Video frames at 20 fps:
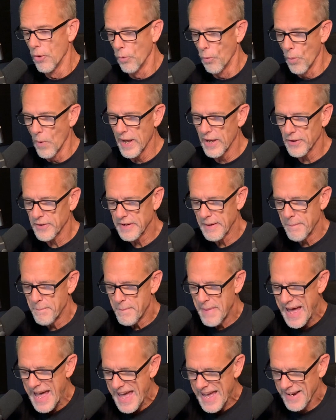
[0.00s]

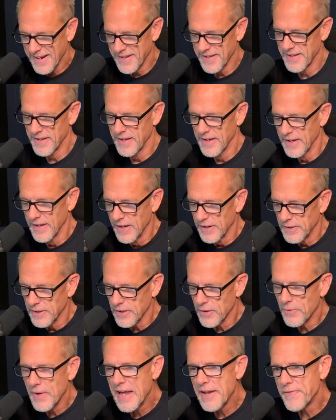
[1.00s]
Welcome back to
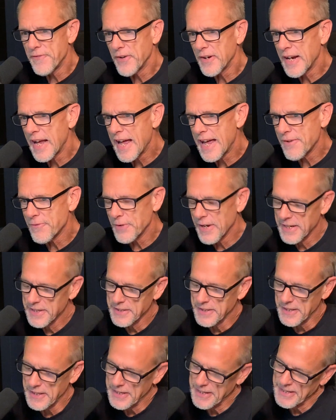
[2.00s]
the Run for God
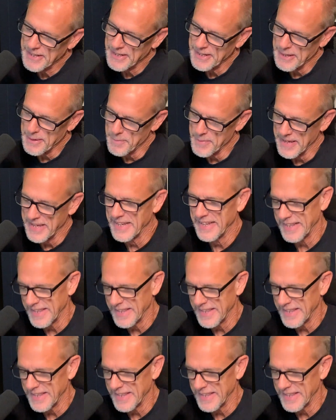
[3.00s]
Run Club.